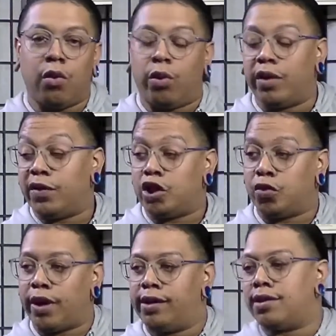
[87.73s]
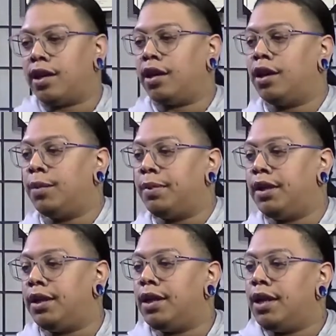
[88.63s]
one of the trends that are going to
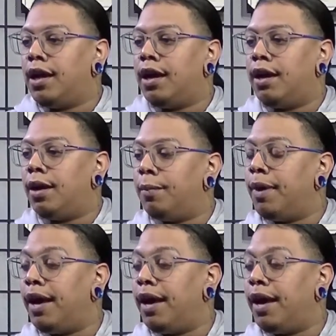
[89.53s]
be um,